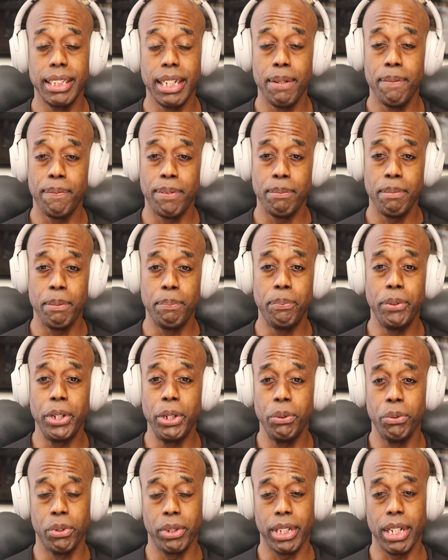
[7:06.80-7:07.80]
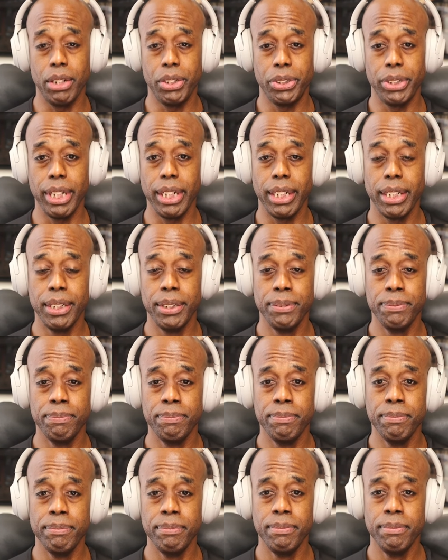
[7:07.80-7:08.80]
come from a pre-workout drink.
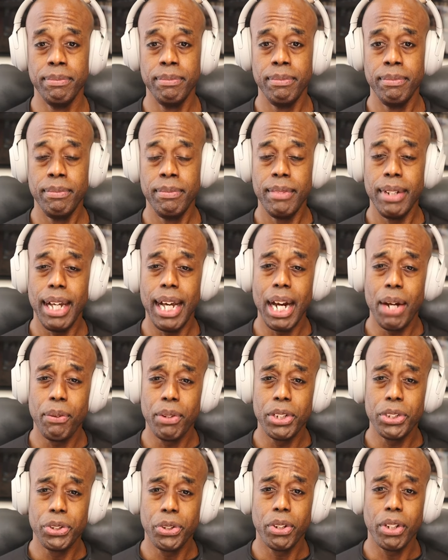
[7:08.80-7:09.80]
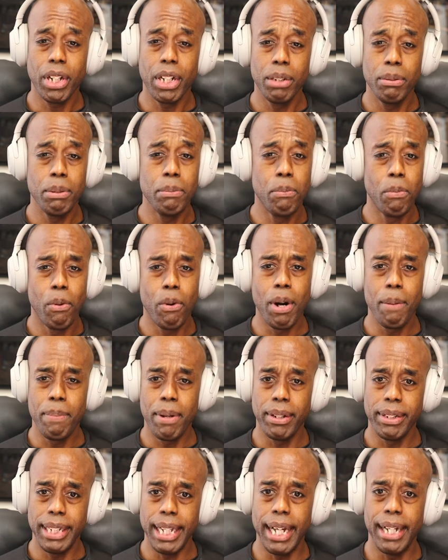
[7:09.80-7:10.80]
And I want to talk a little more
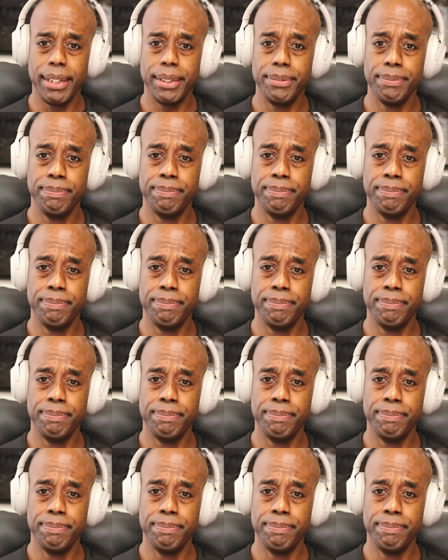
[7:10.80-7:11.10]
about that.